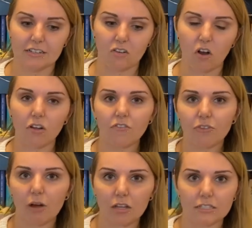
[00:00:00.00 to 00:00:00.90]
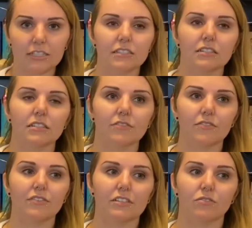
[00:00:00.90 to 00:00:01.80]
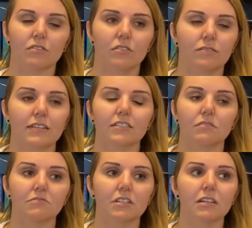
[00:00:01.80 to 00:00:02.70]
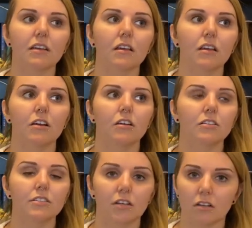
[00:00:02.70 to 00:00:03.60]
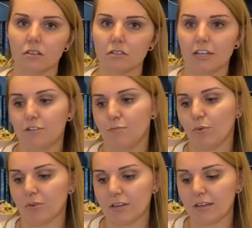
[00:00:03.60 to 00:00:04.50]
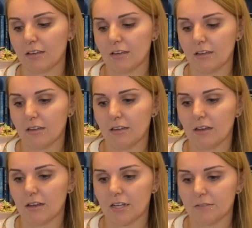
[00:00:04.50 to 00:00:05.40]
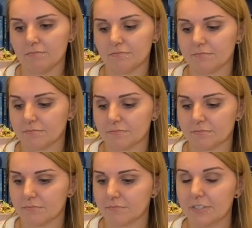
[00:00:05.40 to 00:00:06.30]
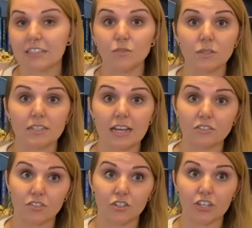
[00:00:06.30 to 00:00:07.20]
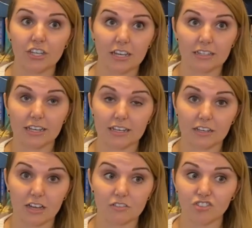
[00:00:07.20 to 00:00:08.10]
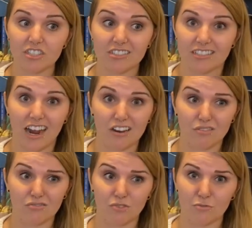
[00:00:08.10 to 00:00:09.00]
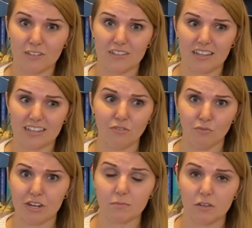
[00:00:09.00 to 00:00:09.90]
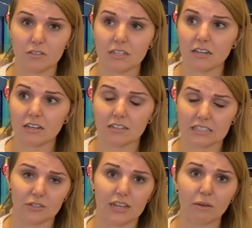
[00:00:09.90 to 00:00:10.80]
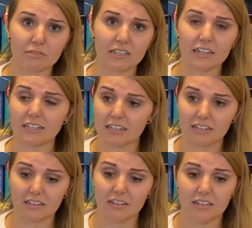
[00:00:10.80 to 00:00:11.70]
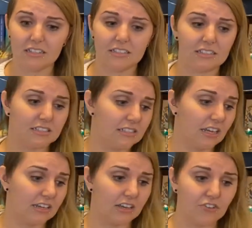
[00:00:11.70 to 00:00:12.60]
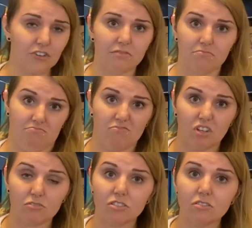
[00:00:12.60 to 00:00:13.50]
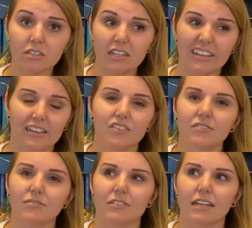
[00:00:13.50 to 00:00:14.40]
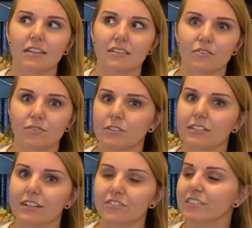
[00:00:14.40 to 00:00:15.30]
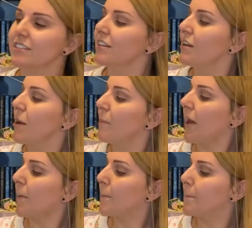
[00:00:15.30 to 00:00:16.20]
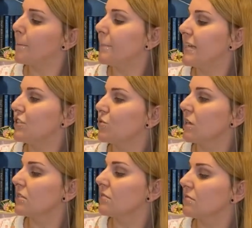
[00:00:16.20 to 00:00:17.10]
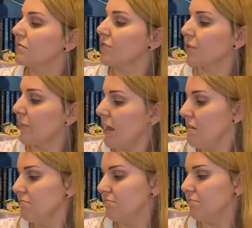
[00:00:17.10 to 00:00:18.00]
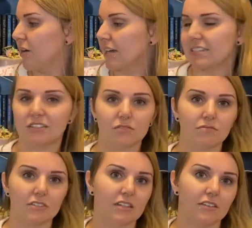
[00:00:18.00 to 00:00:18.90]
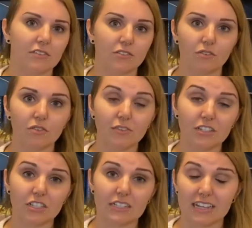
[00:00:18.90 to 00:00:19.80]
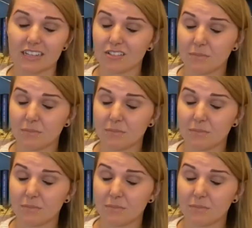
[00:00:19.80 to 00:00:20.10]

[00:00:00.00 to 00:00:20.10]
all of the politics and stuff of historical fiction really dull and boring. Um, like, this was set in Turkey and, like, countries that I don't normally, like, read books set in, and so that was kind of neat to see, like, other cultures, even if it was set in, like, the fourteen hundreds, but it just wasn't for me because I don't really love historical fiction, and that's on